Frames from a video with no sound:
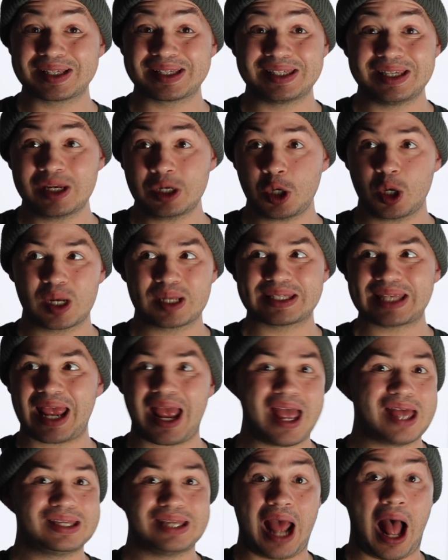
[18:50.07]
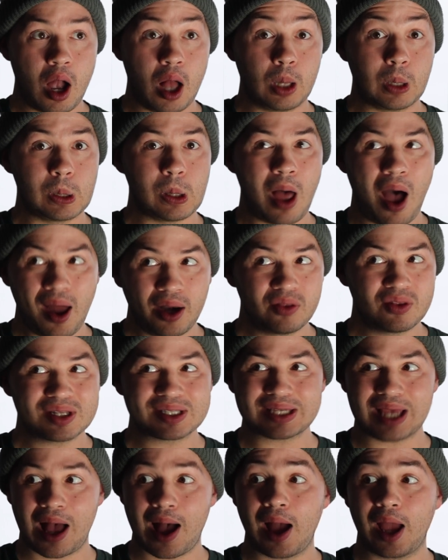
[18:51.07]
secrets, and a lot of the
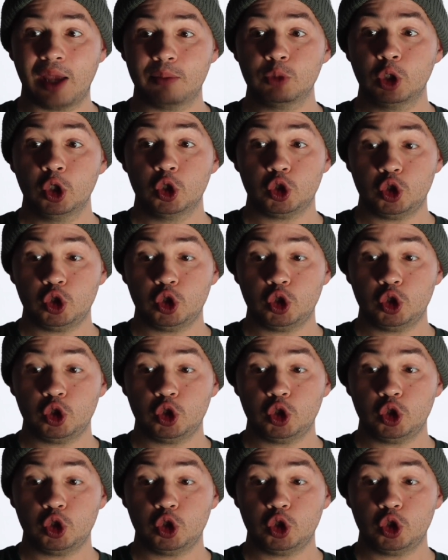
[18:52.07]
time,